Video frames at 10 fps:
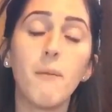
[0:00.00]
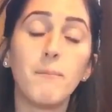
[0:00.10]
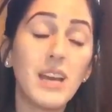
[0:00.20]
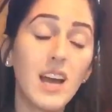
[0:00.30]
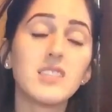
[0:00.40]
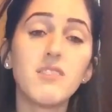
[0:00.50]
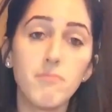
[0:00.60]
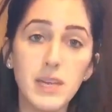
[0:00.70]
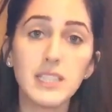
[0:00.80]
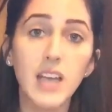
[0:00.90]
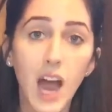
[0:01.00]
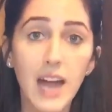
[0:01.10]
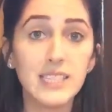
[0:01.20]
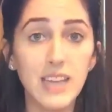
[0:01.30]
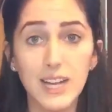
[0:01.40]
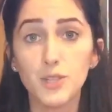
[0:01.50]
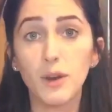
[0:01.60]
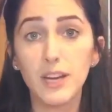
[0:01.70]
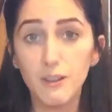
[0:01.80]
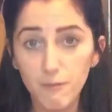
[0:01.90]
because of meat's high
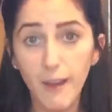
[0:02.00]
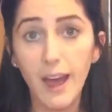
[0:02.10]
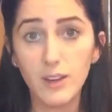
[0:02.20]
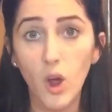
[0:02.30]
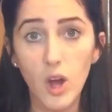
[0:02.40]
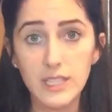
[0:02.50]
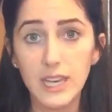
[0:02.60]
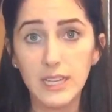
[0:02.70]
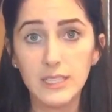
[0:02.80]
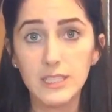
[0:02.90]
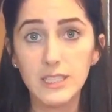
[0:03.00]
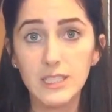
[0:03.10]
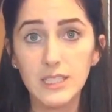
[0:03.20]
saturated fat content.